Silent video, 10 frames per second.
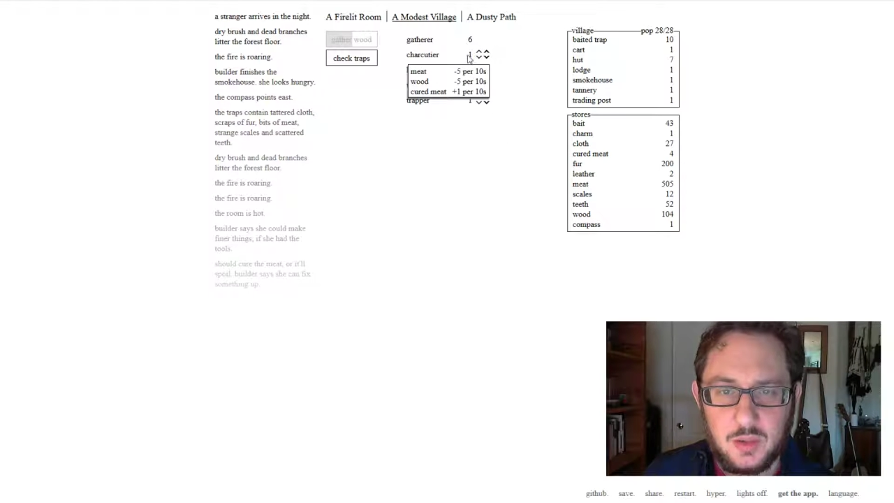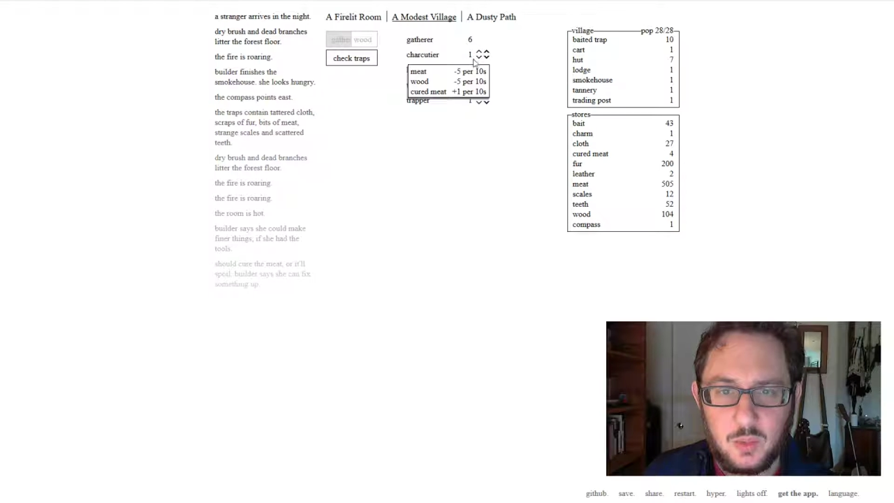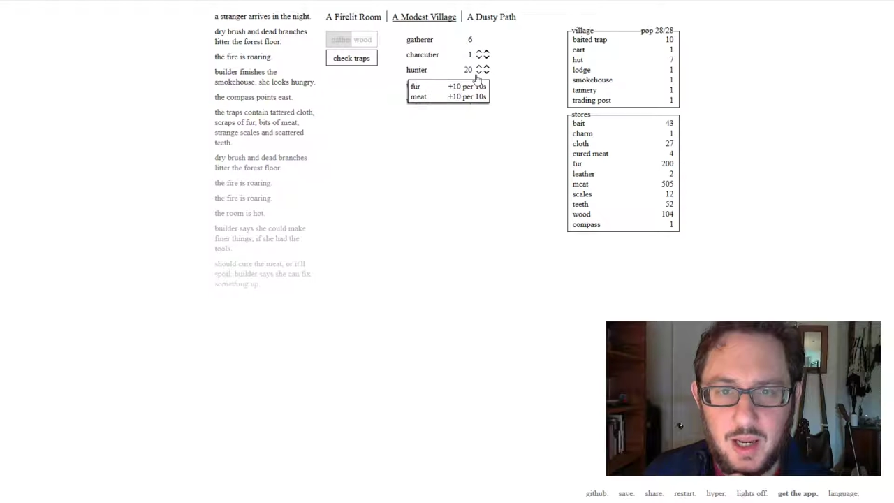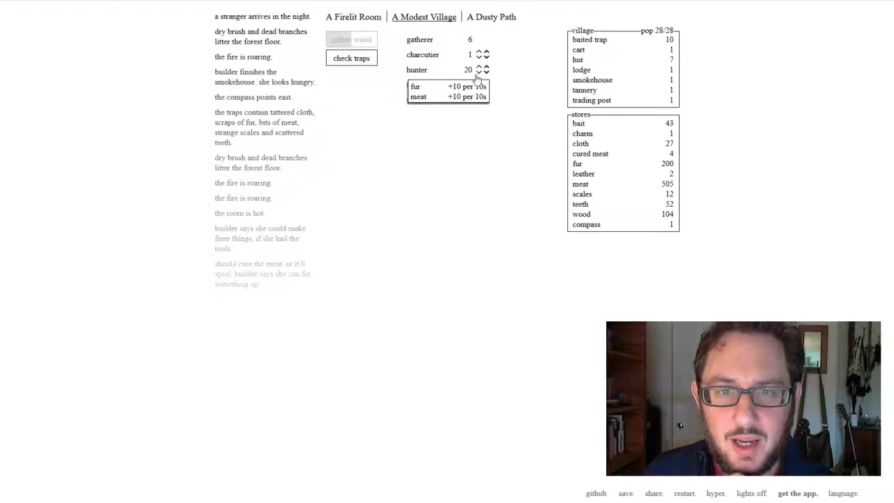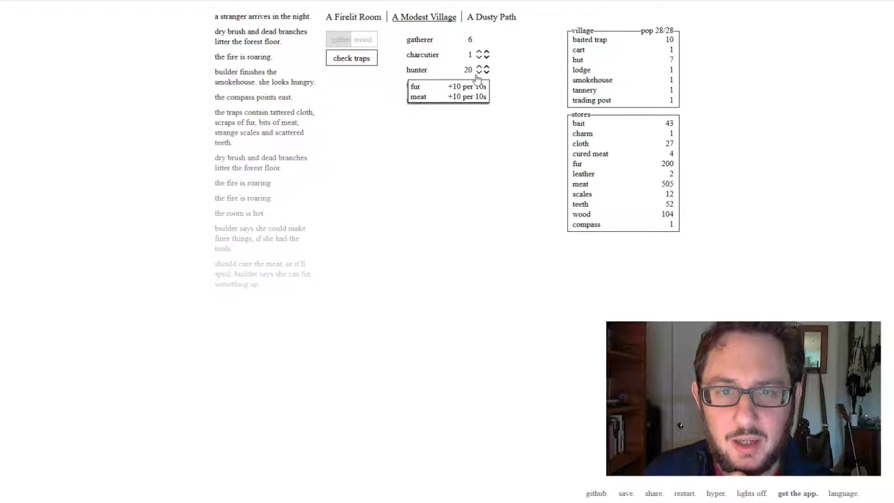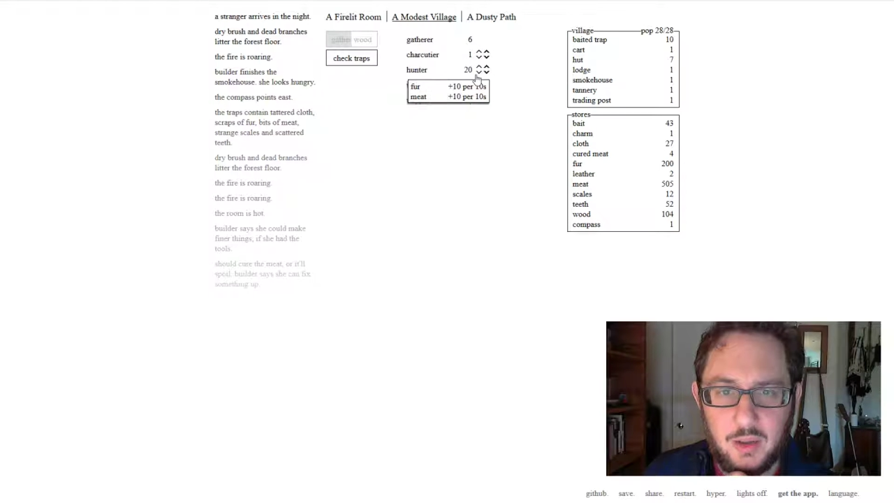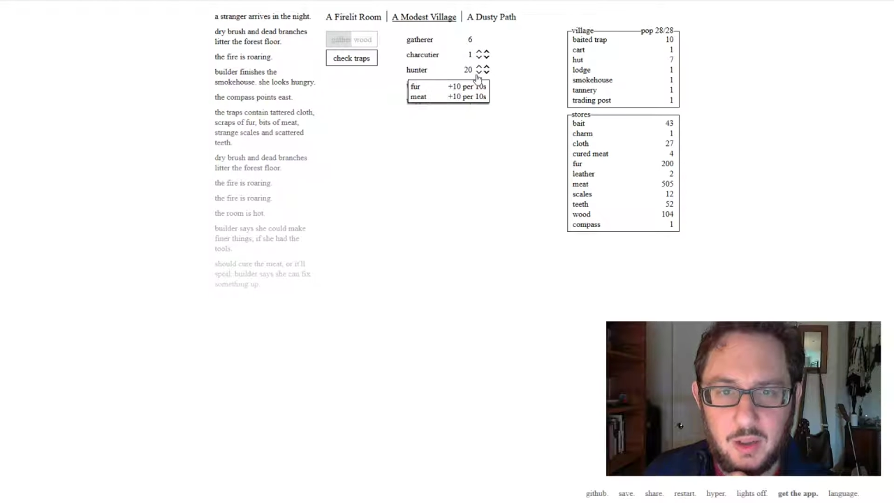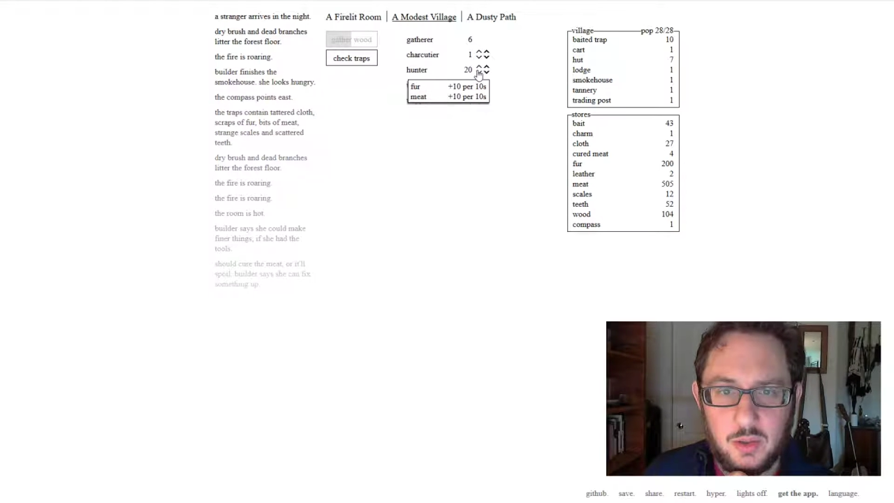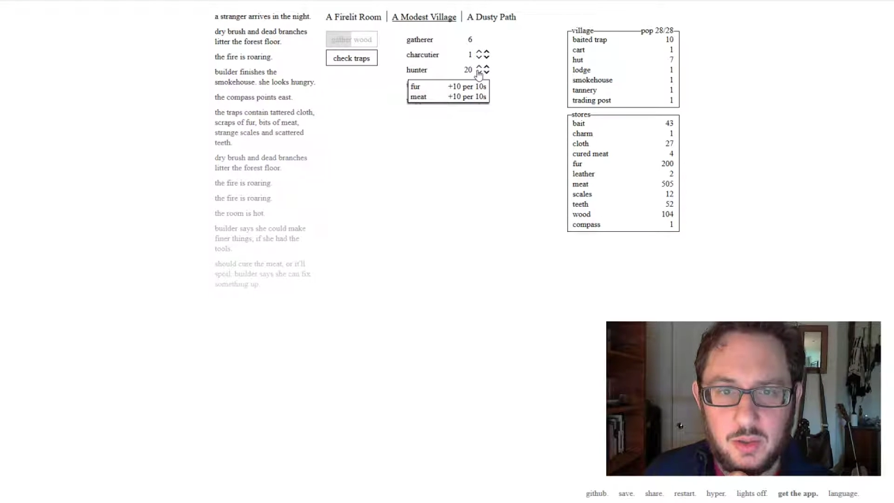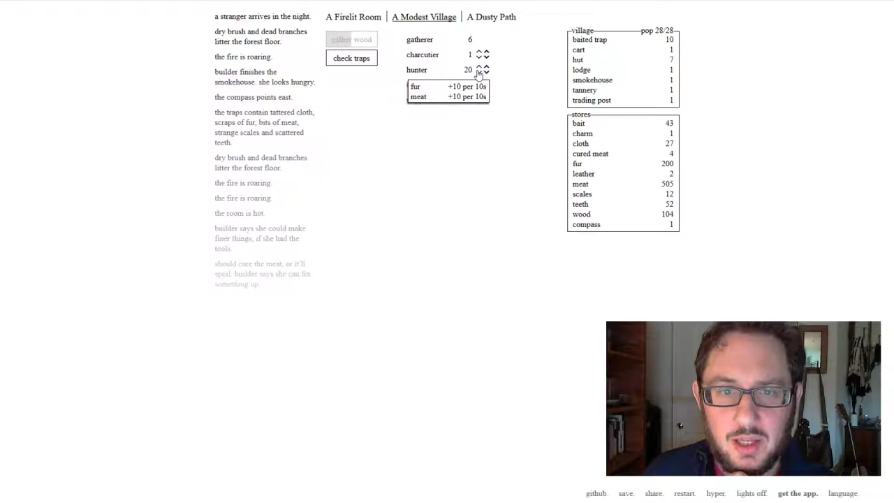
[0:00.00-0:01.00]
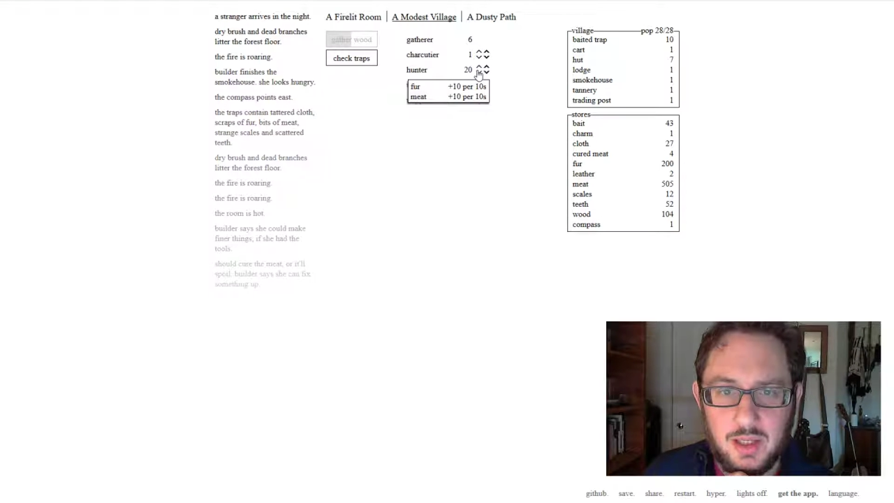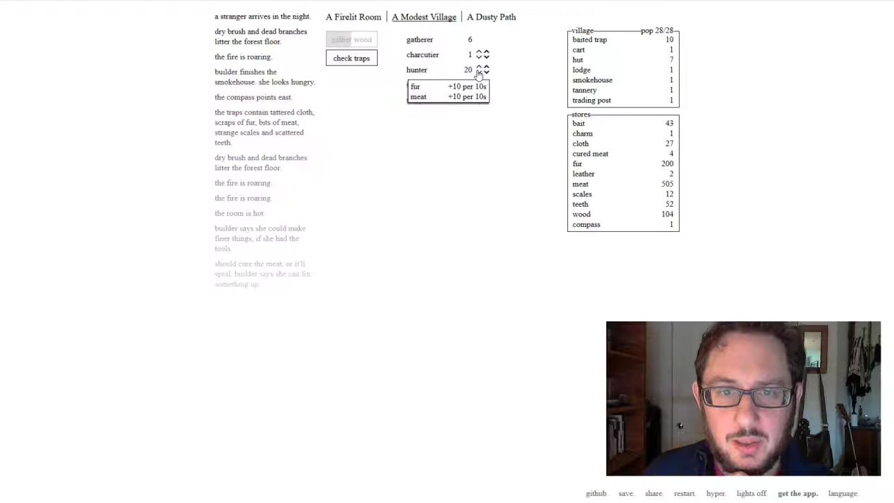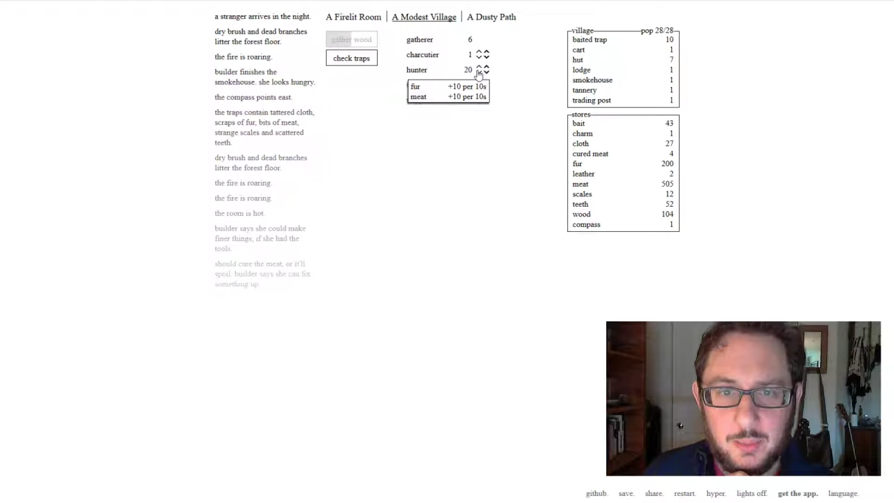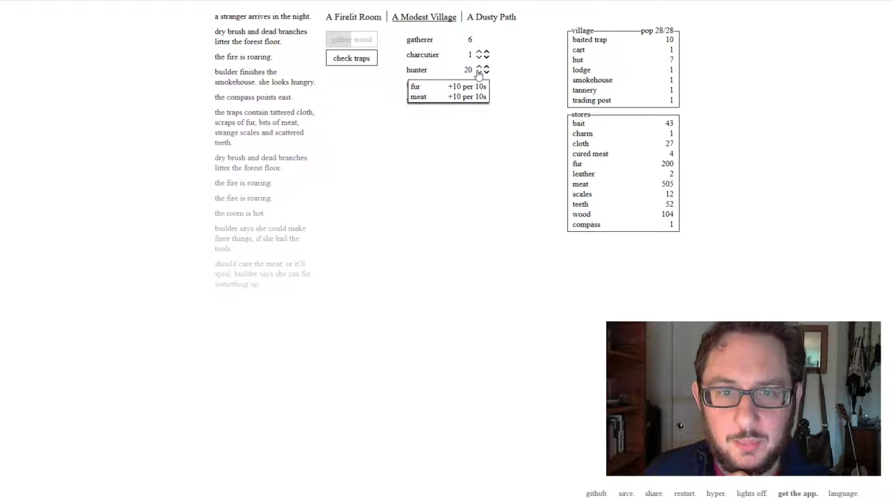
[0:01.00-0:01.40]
Wow. Okay.